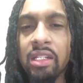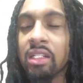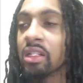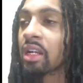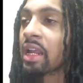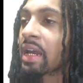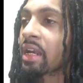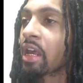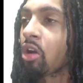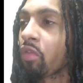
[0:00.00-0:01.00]
There's a lot of
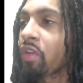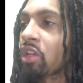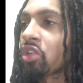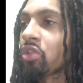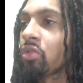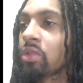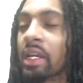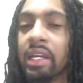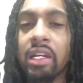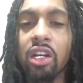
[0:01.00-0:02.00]
health issues
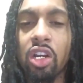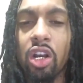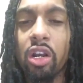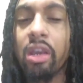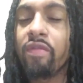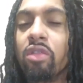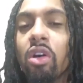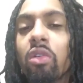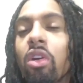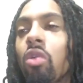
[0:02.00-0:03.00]
that can occur if you
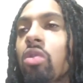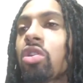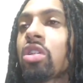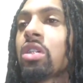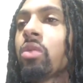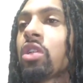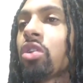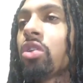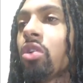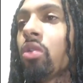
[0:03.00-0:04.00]
don't know what
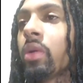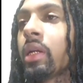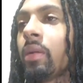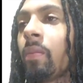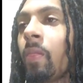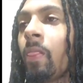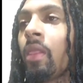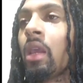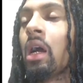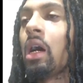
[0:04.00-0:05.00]
you're doing.
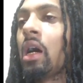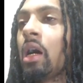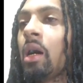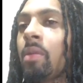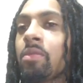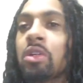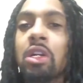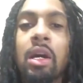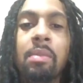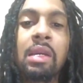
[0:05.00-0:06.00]
You know what
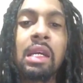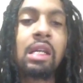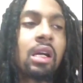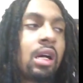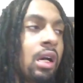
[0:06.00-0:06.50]
I mean?